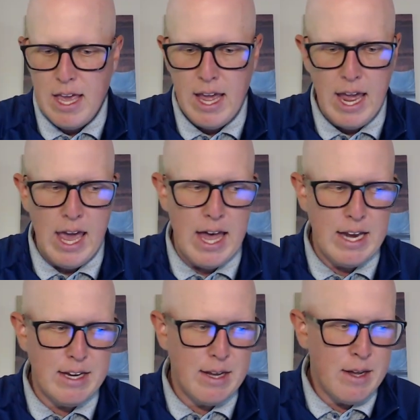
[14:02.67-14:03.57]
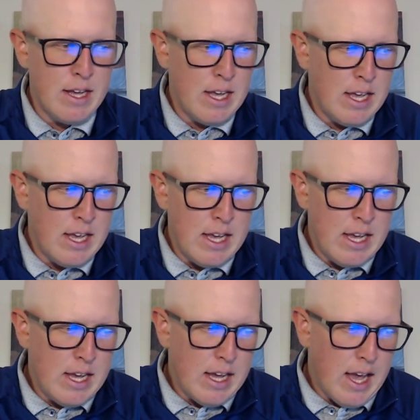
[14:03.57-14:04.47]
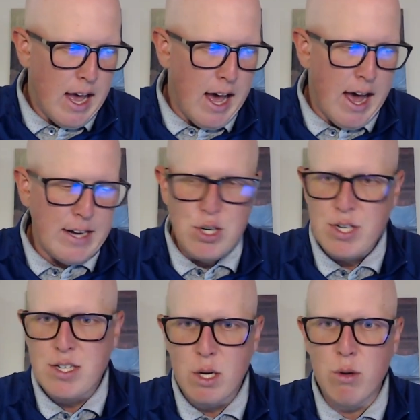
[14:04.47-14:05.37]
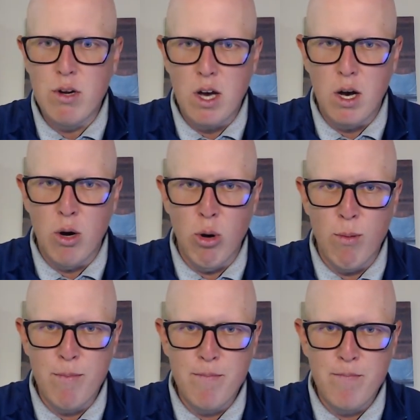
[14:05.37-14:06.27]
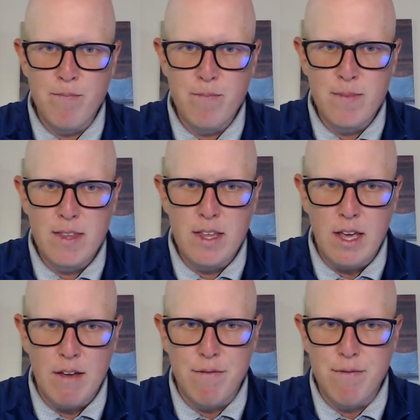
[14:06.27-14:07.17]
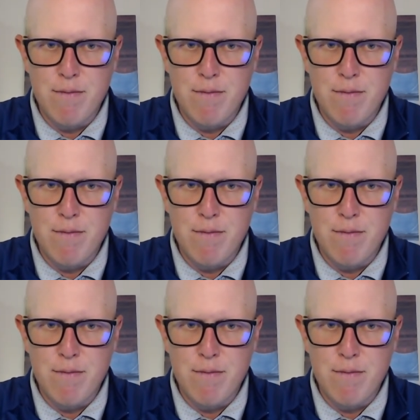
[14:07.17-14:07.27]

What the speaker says: And I just don't know if